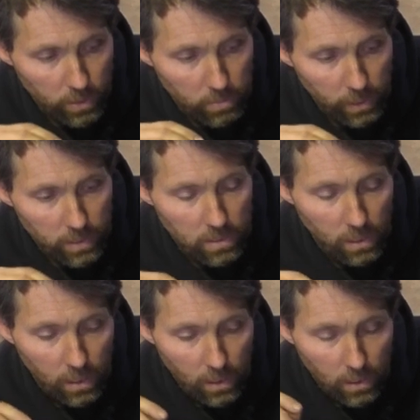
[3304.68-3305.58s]
what this
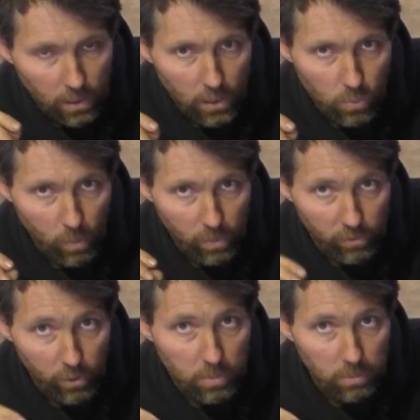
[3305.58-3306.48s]
means is when we
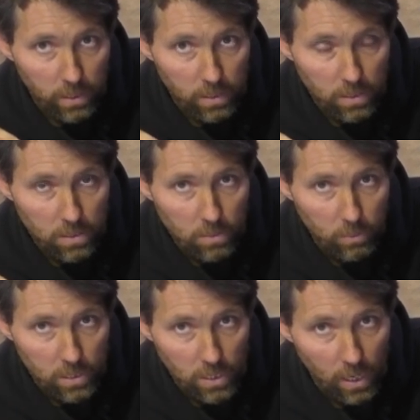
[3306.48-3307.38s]
first bleed
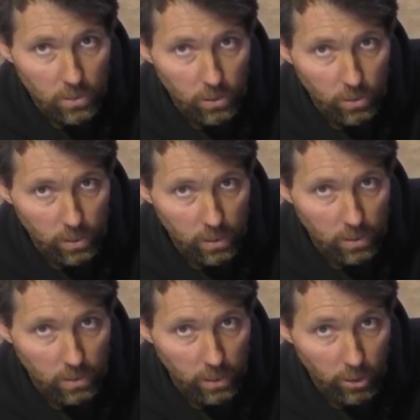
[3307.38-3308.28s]
this, we start
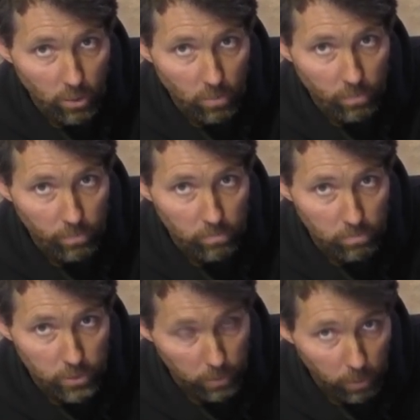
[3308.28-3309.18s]
turning the helm
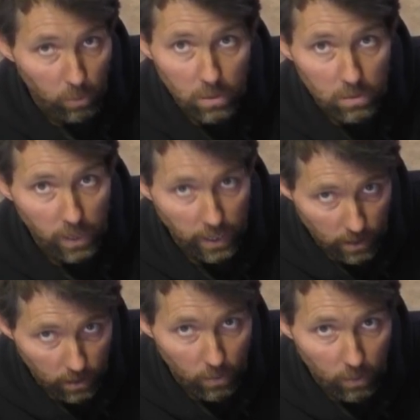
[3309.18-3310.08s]
to port
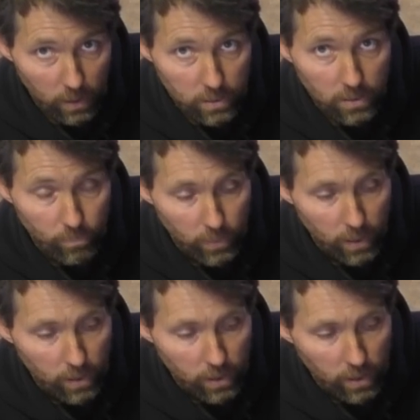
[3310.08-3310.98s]
anti-clockwise,
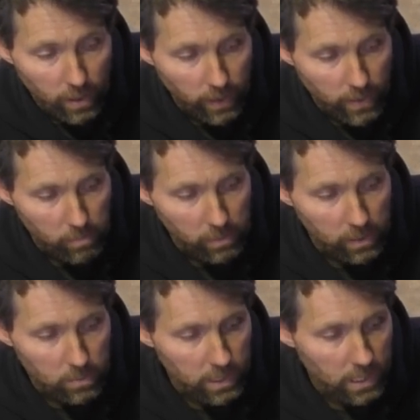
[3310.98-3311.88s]
and that
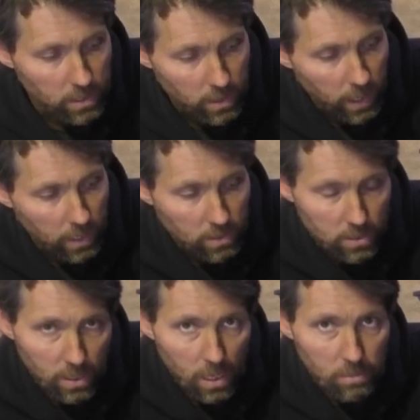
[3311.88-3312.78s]
means we need to crack the
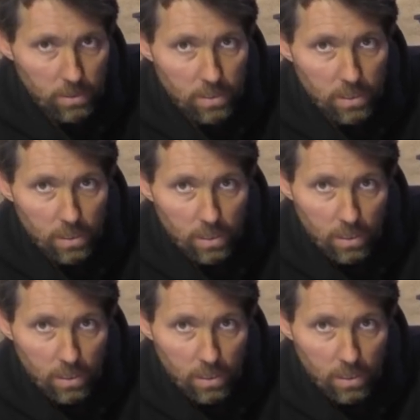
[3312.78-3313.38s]
starboard